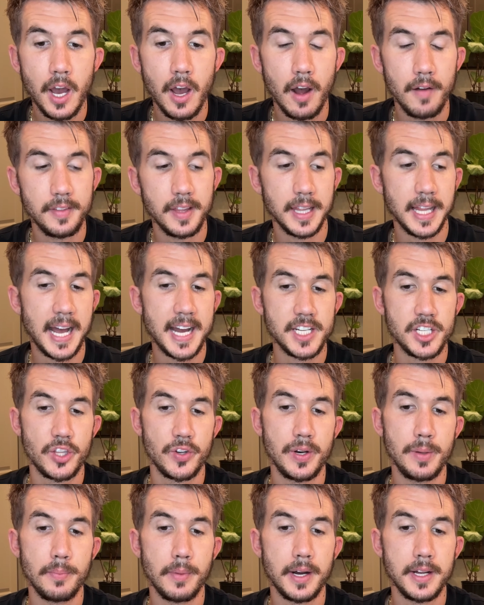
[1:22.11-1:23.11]
of the last
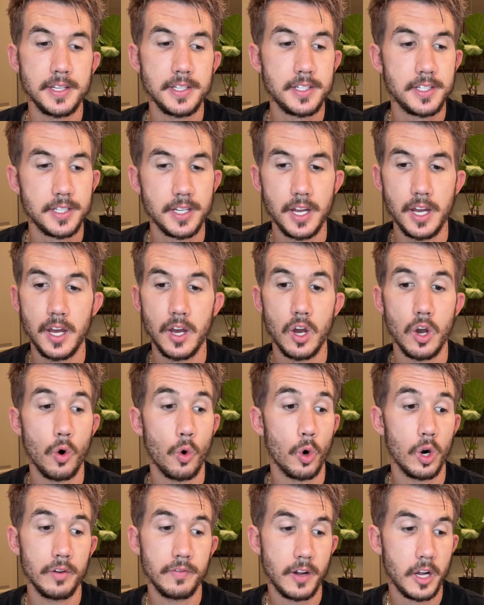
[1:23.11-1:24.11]
3 months,
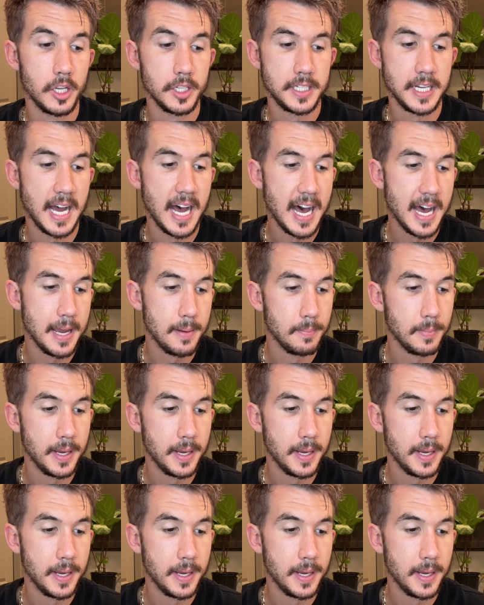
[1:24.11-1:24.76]
or of all time.